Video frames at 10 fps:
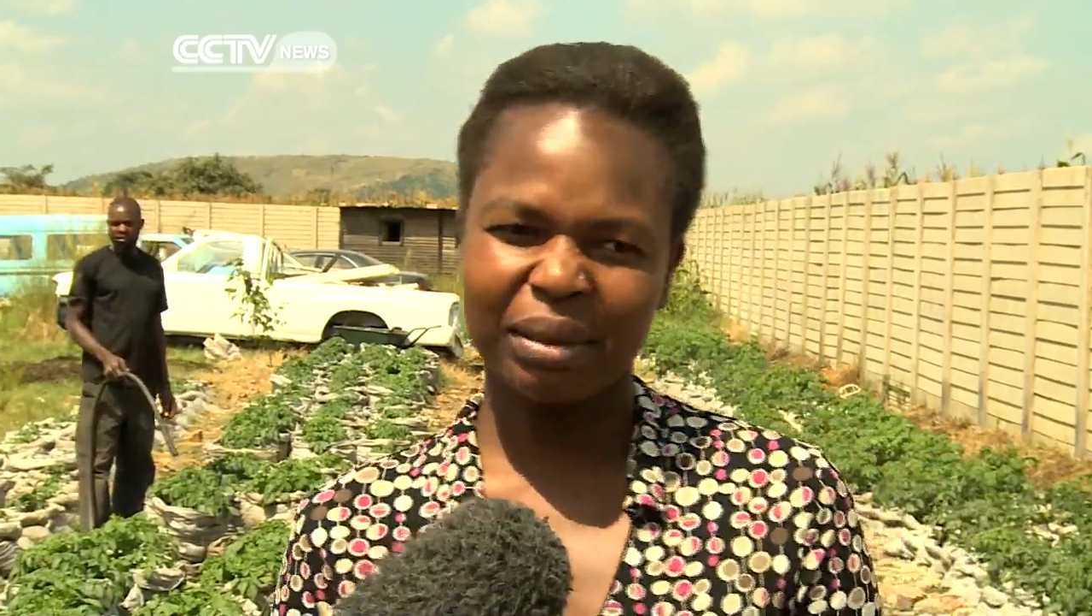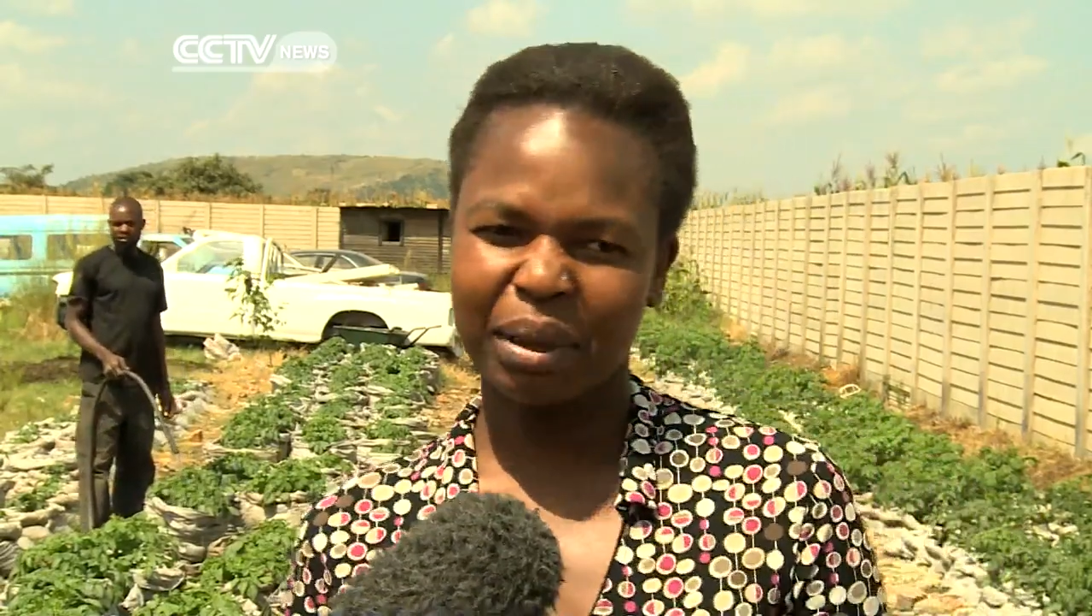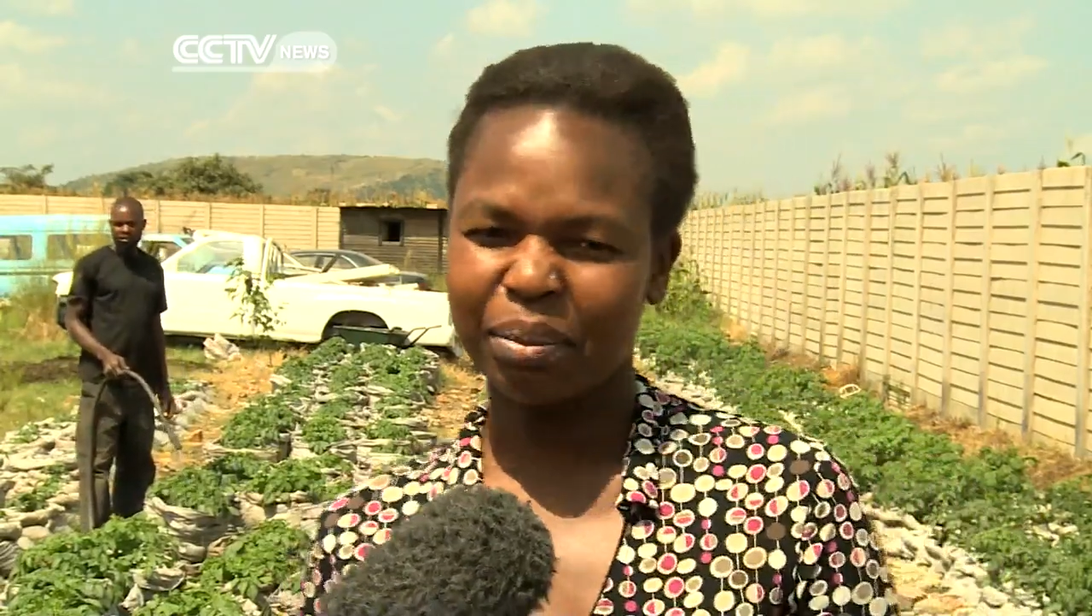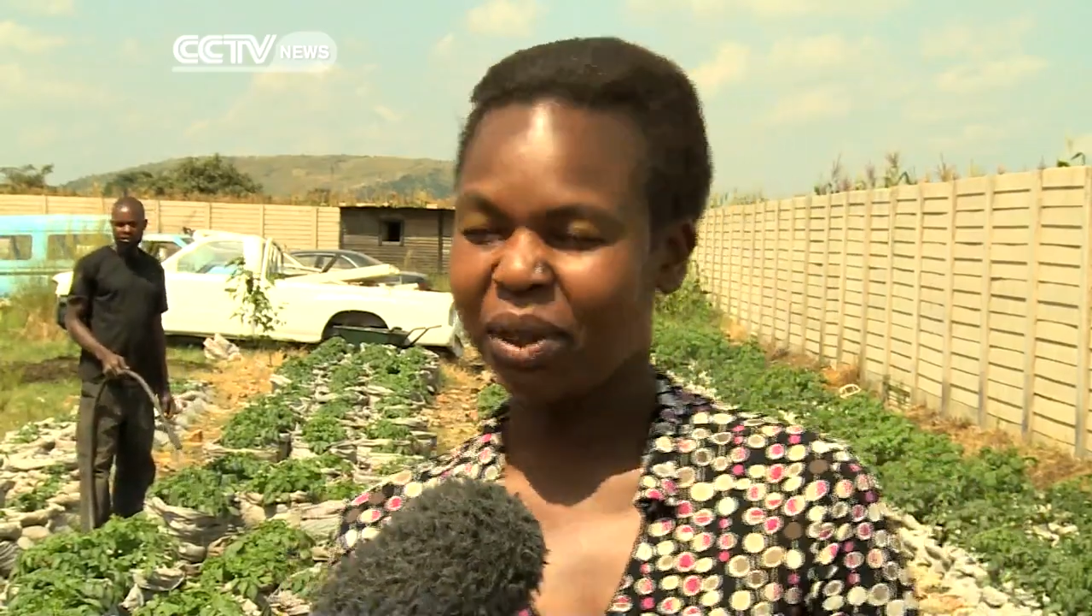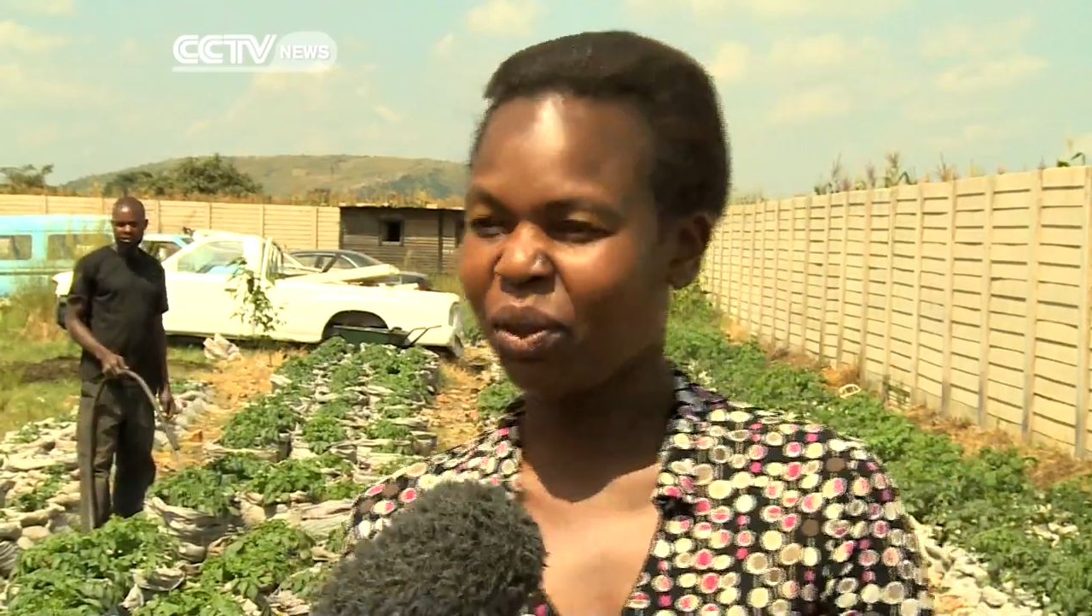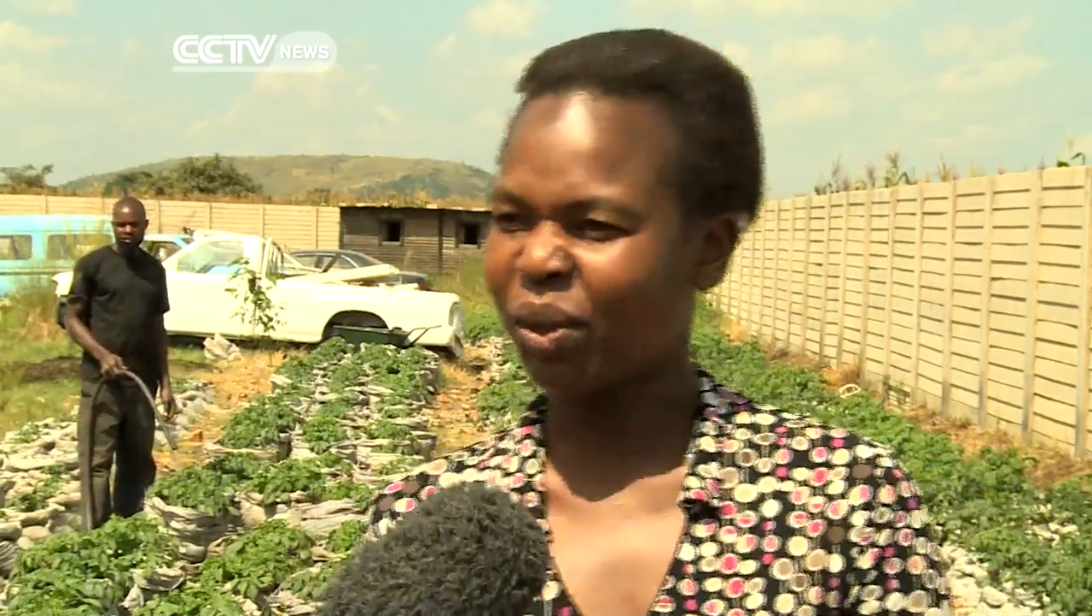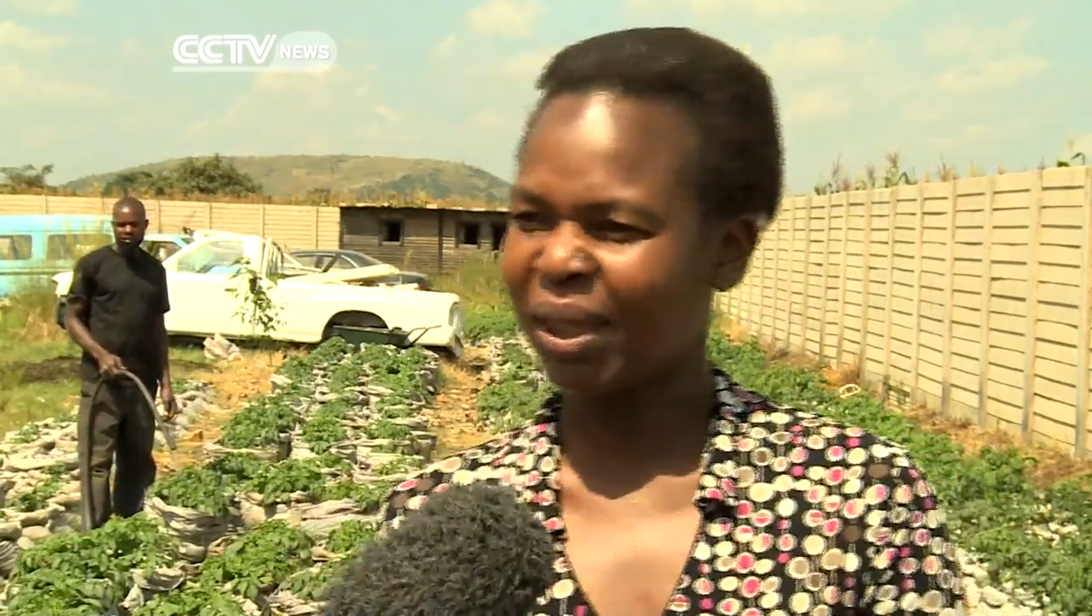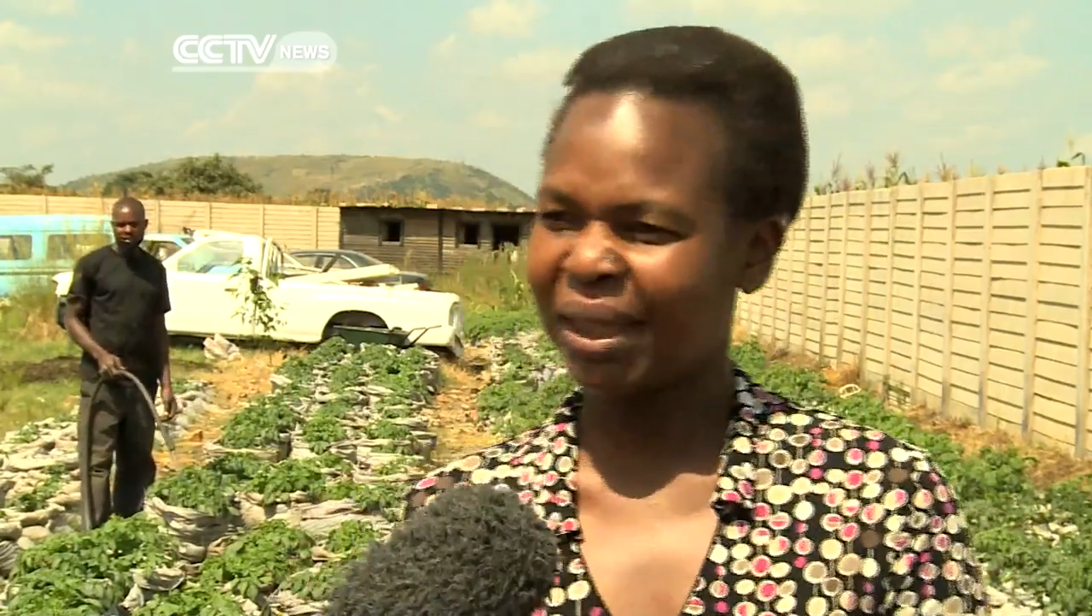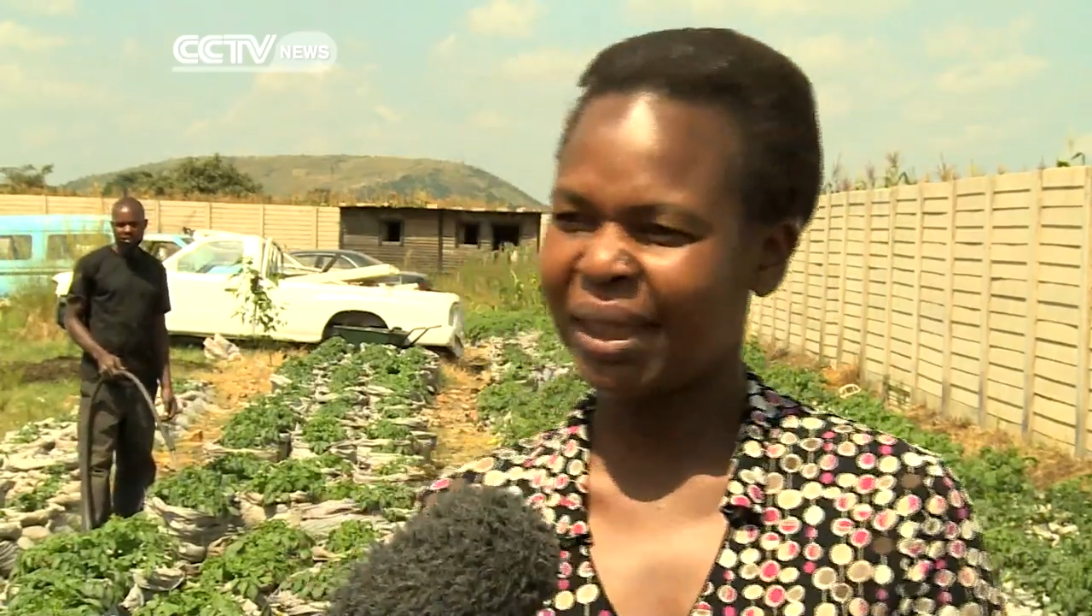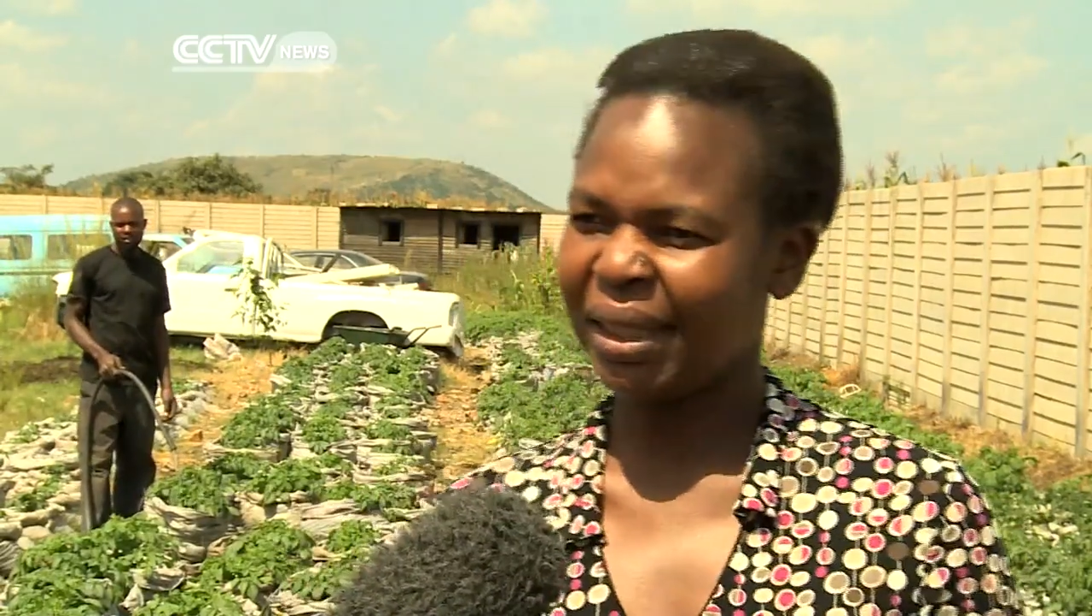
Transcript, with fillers: I have no land,